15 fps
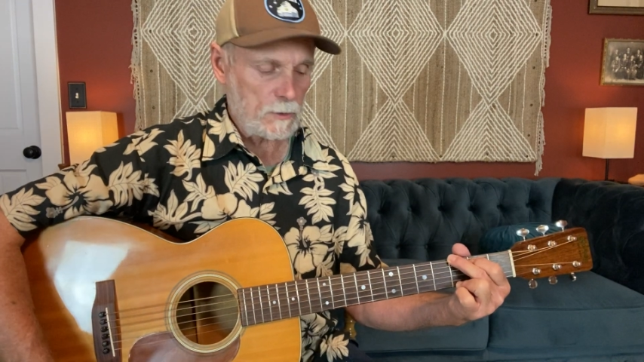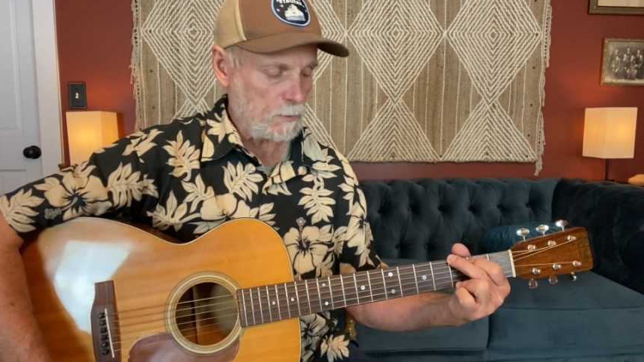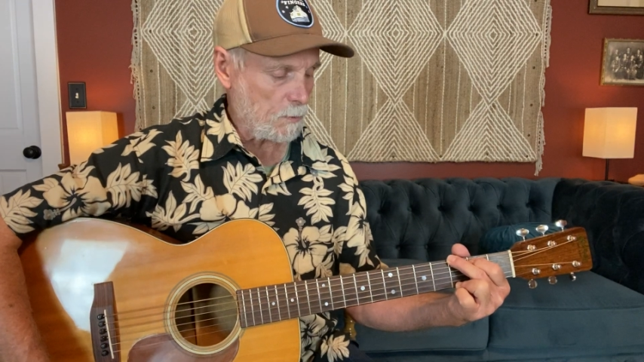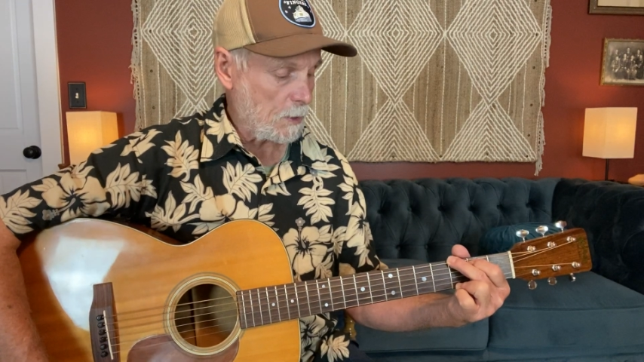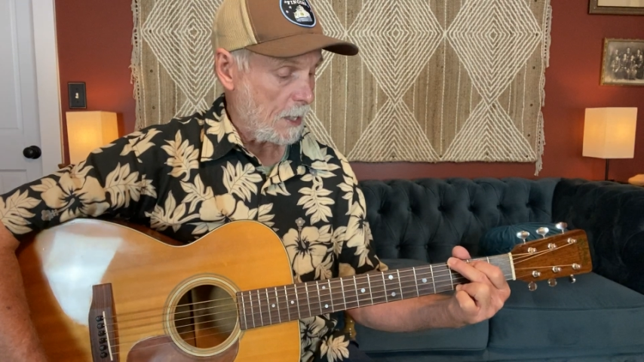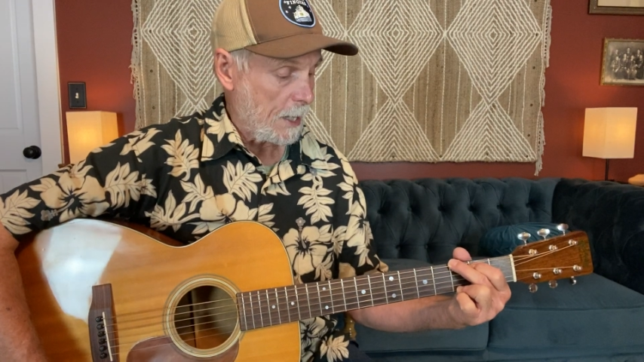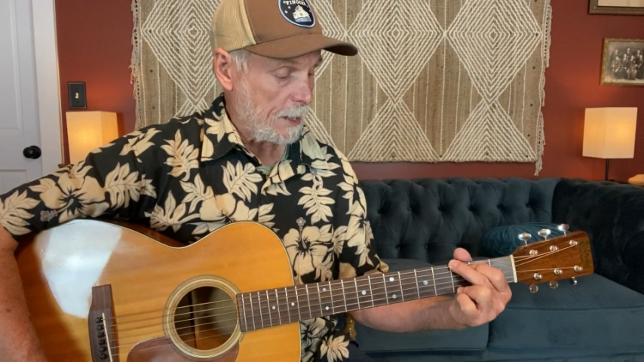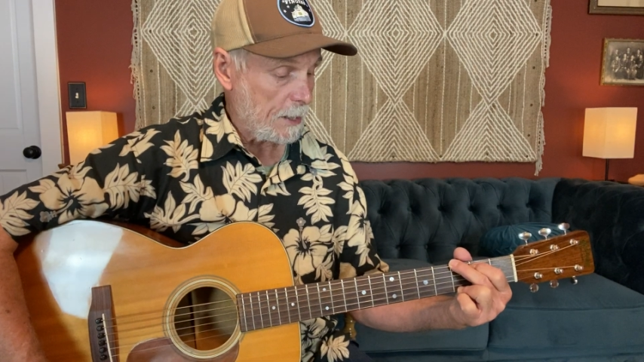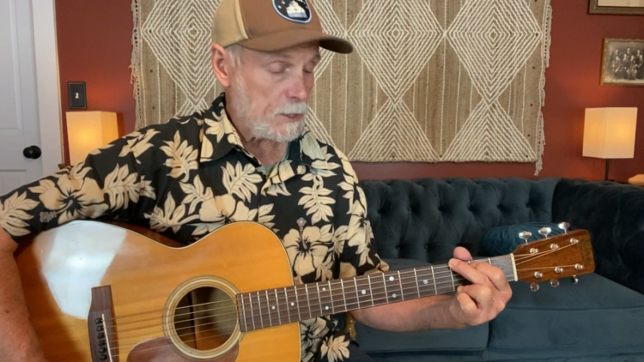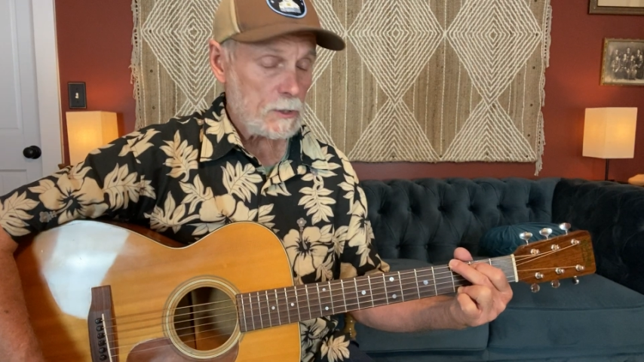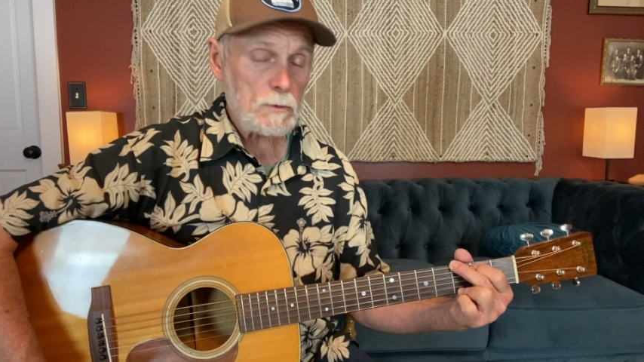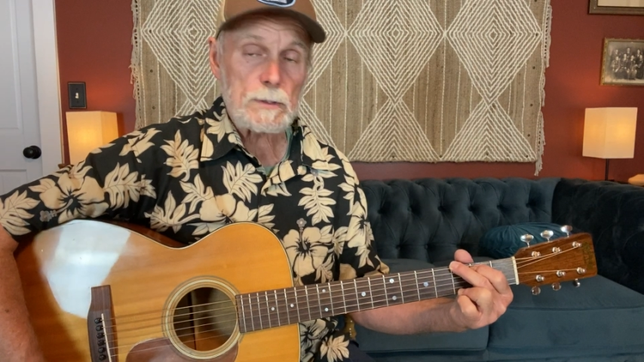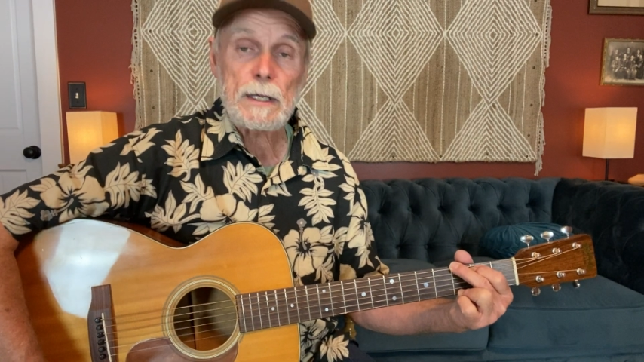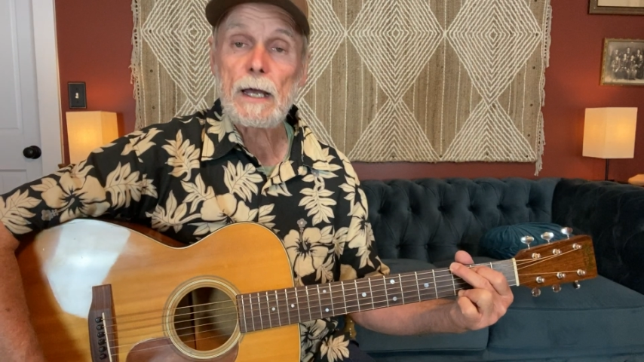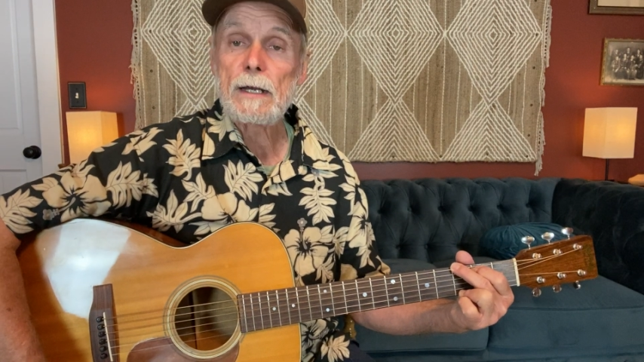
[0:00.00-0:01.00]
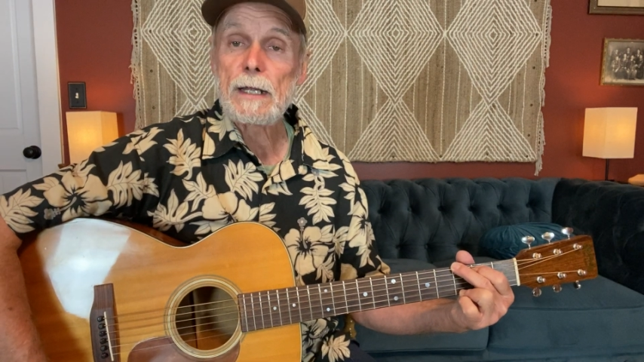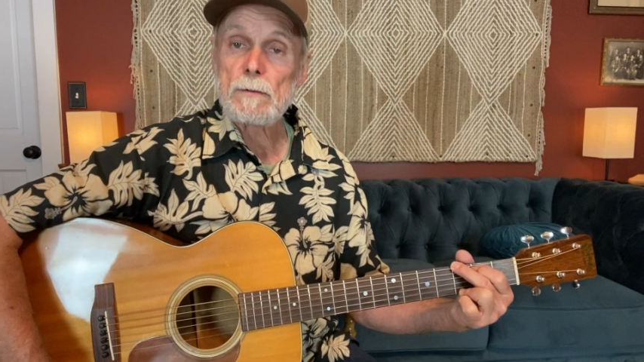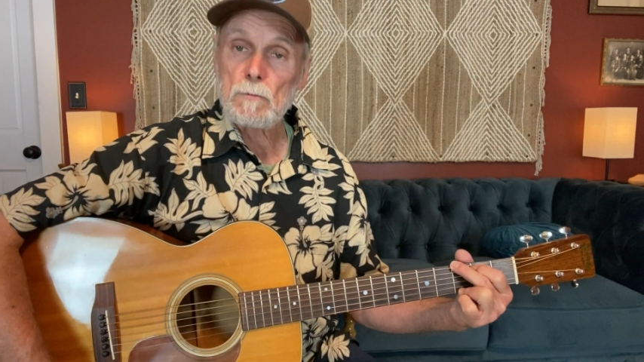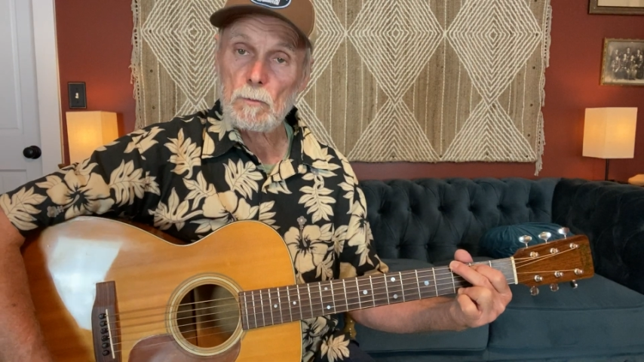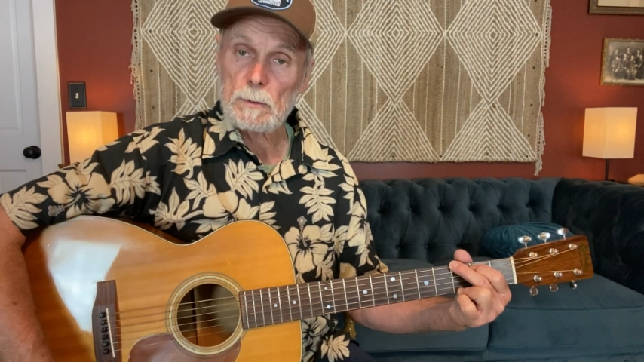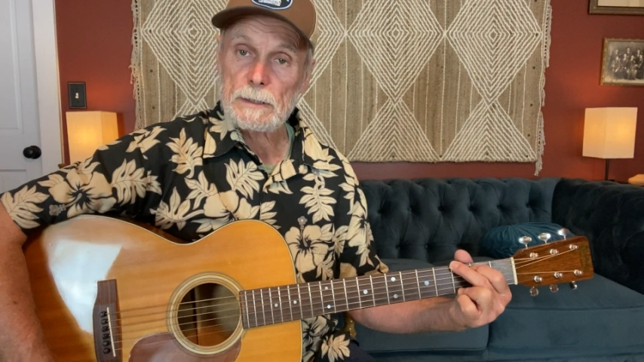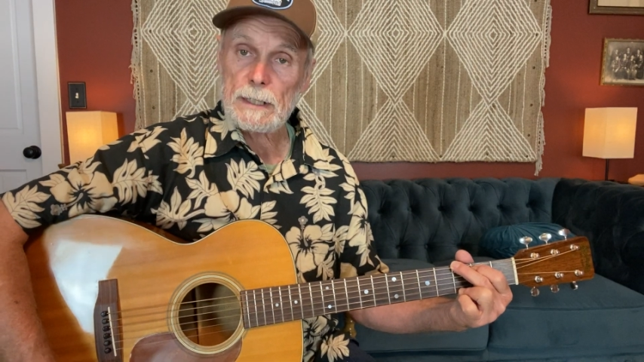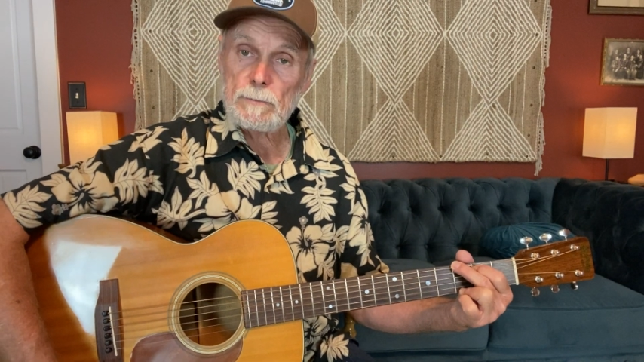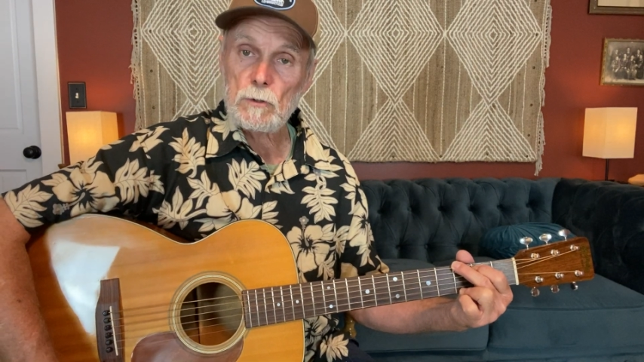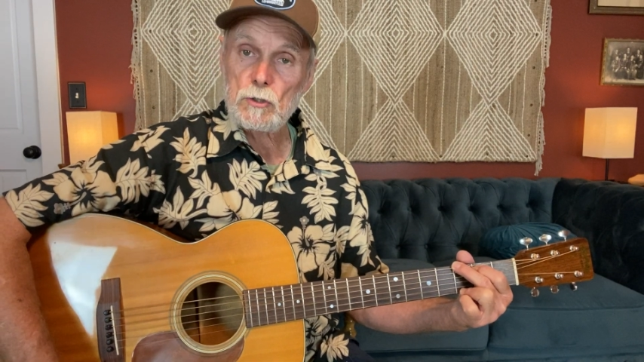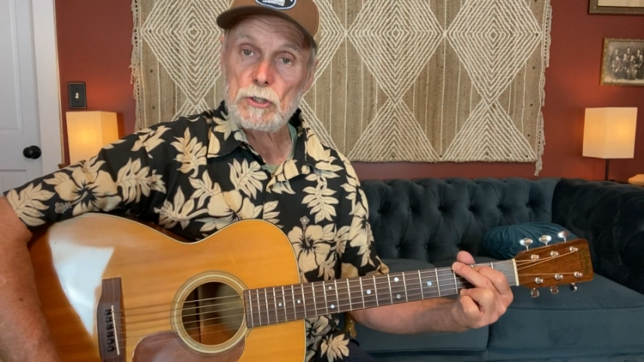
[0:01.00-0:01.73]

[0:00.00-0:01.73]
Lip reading: So let's do the outline one more time.